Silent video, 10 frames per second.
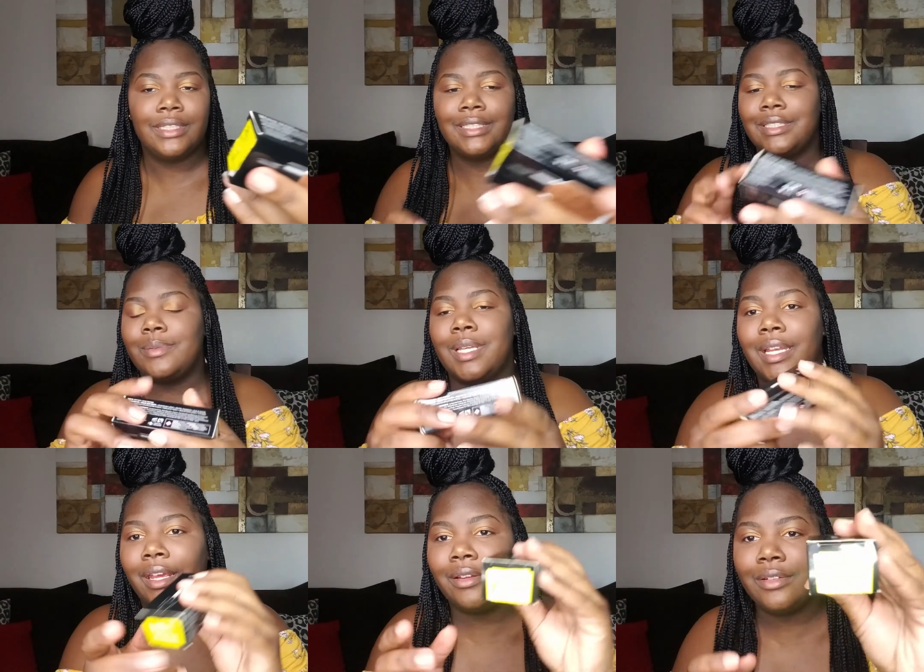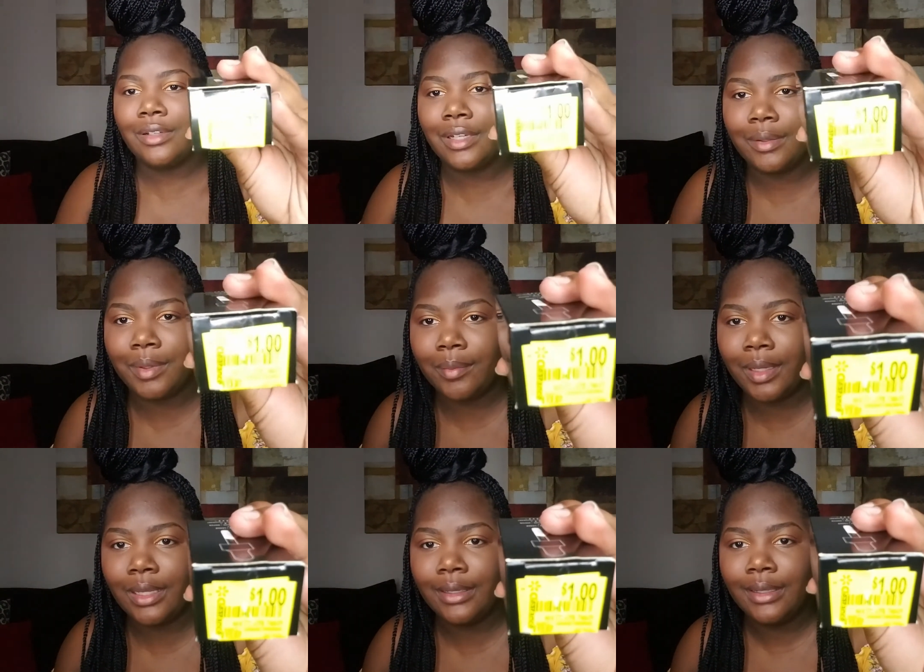Is it upside down? Okay, my
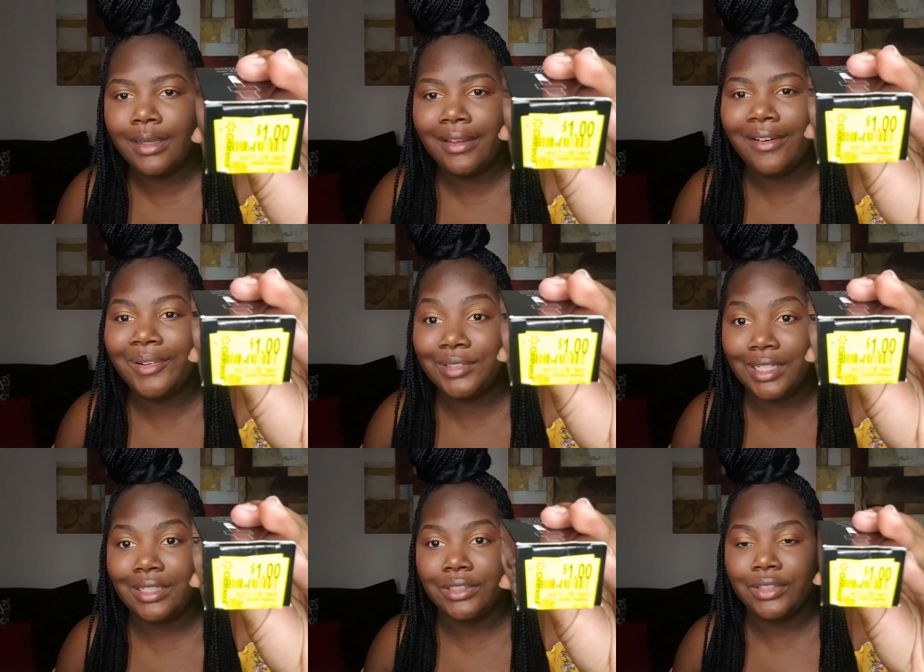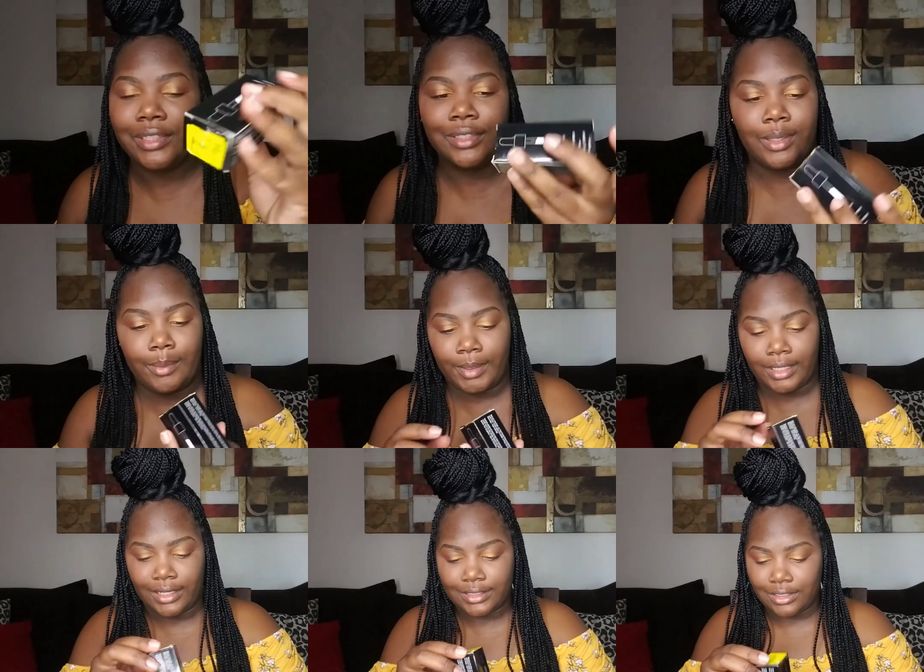bad. A whole dollar. Oh my
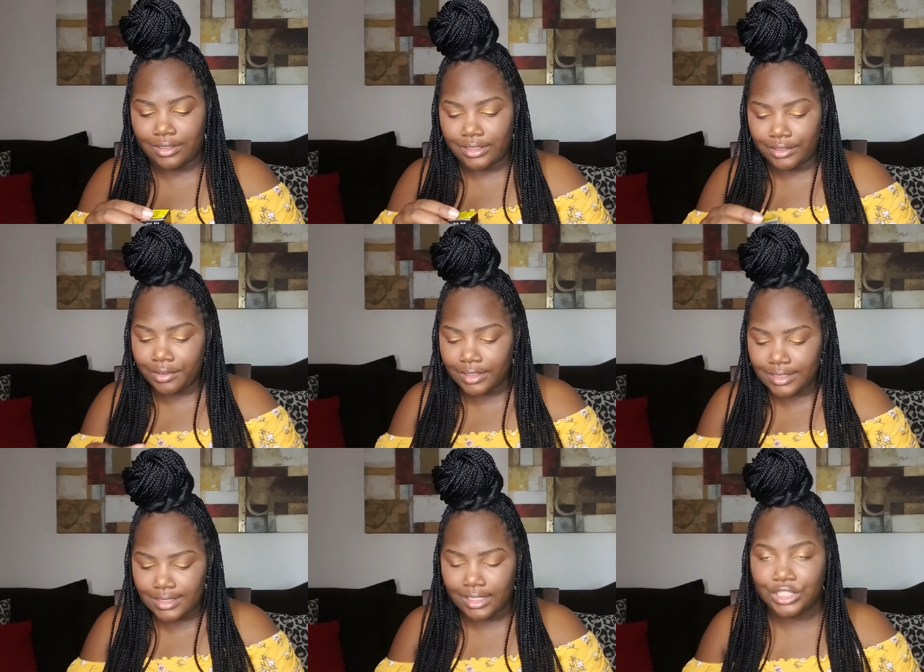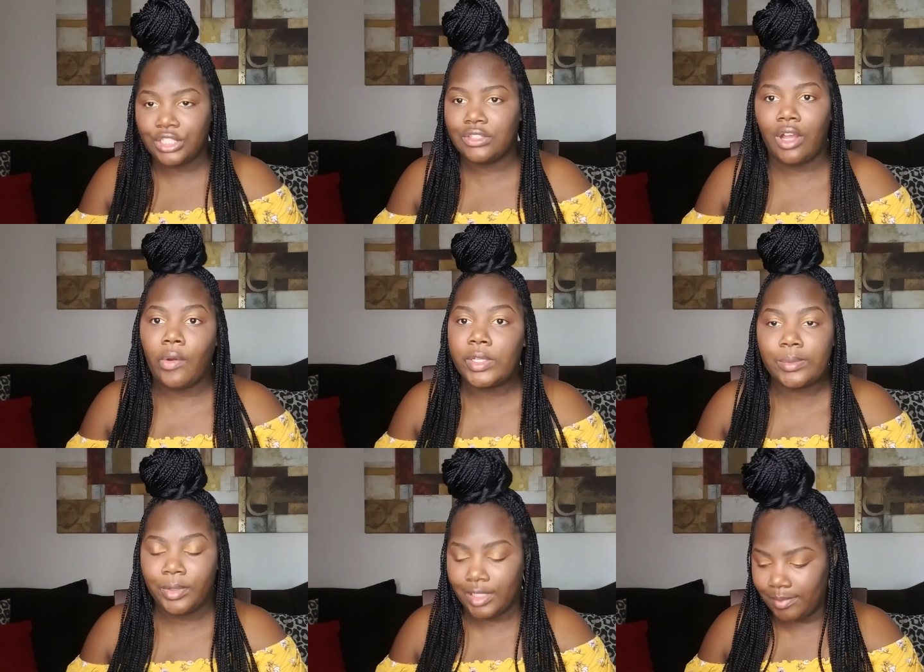gosh, on clearance. Like, she's always
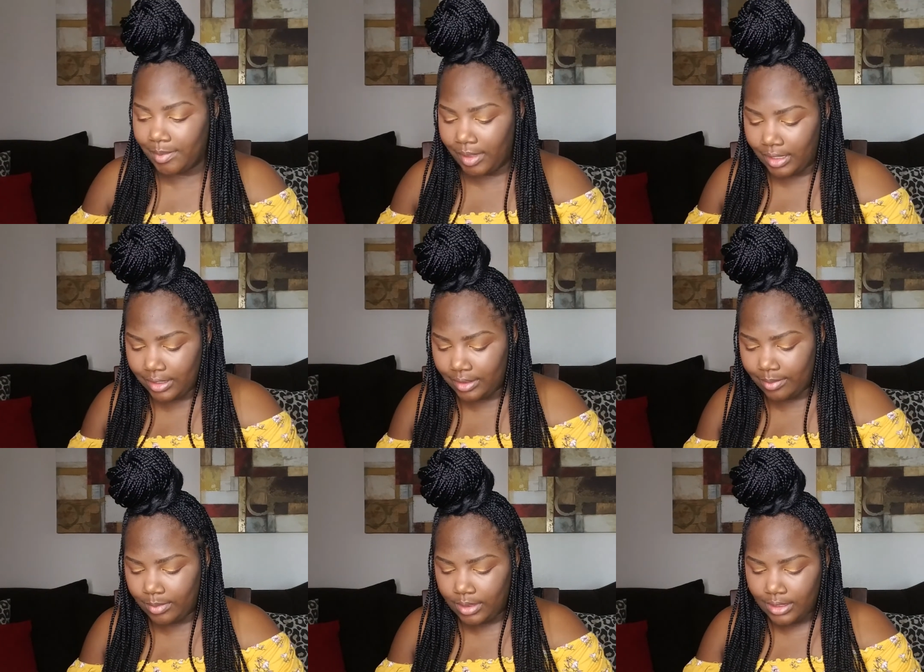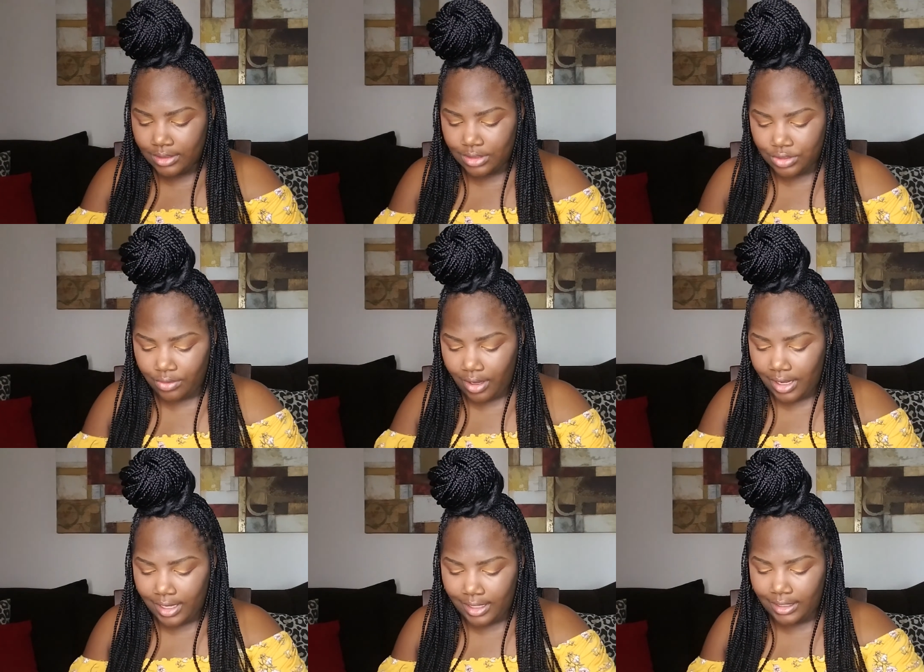bringing me makeup to
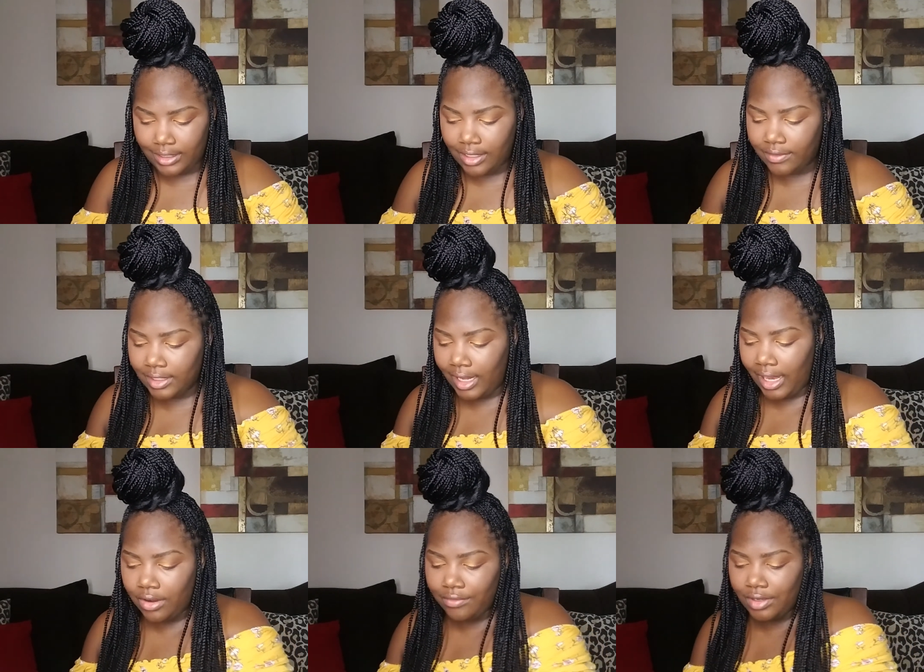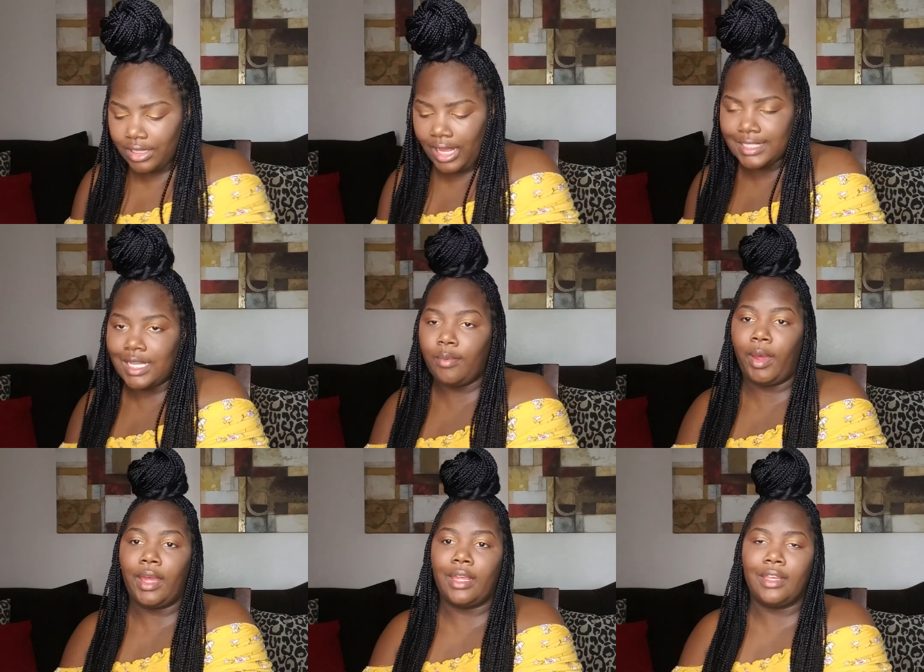try, and I love it. I don't remember the last time
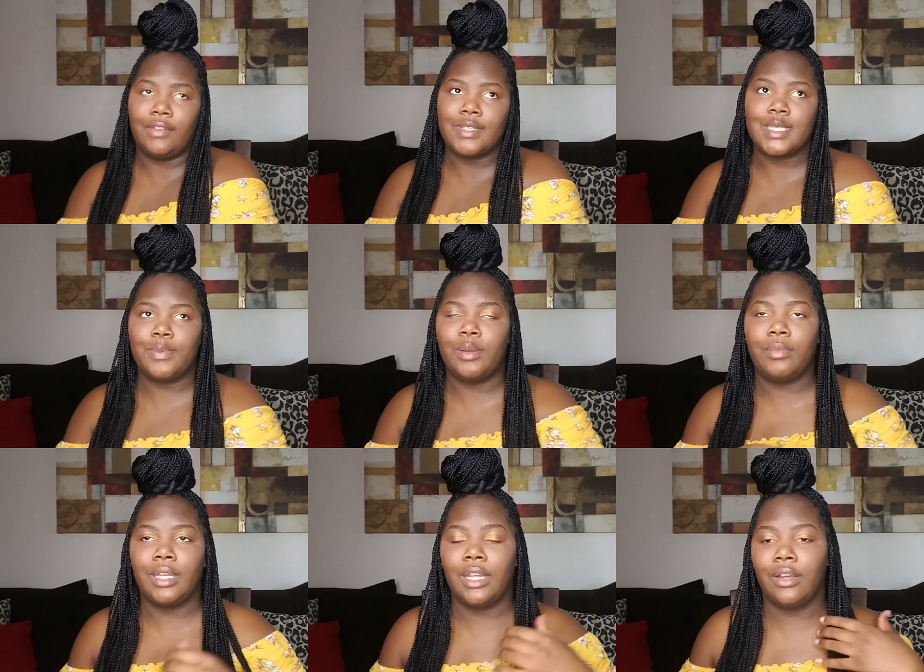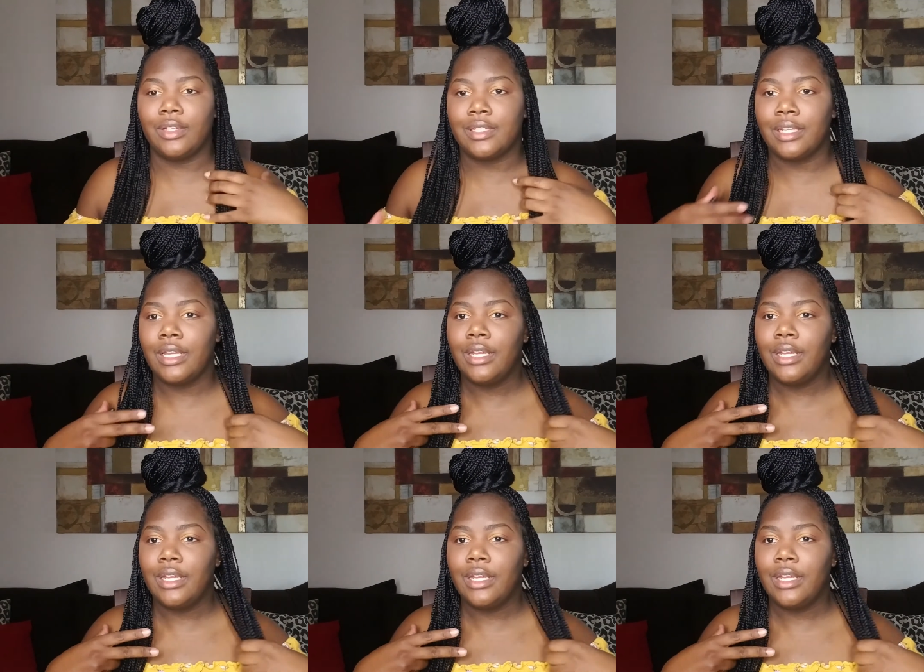I even spent money on